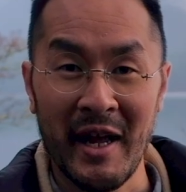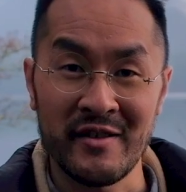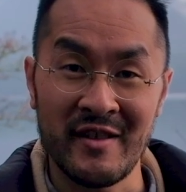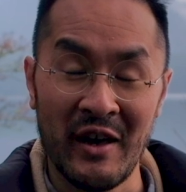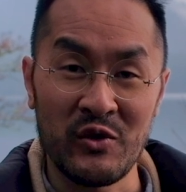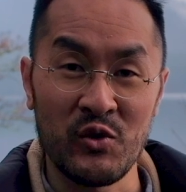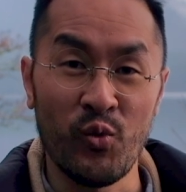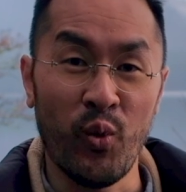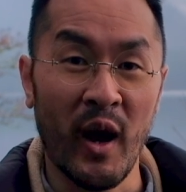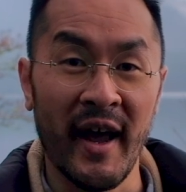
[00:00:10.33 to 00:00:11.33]
now to tell you
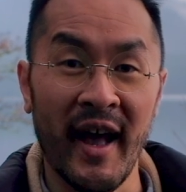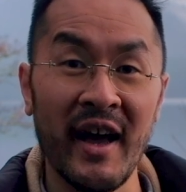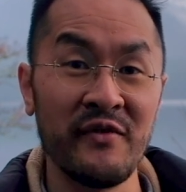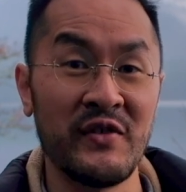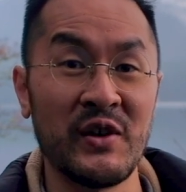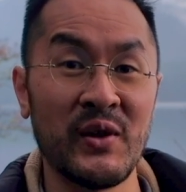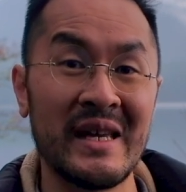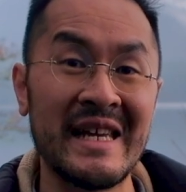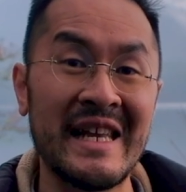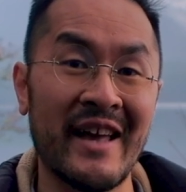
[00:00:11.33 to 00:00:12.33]
why I feel
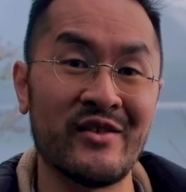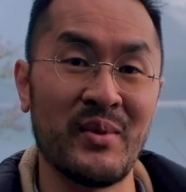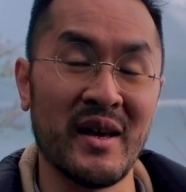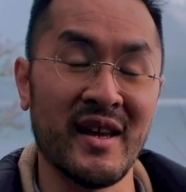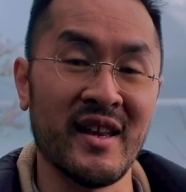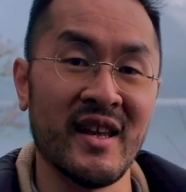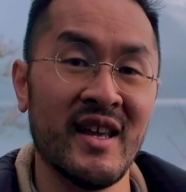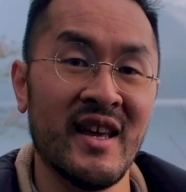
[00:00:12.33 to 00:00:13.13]
it has been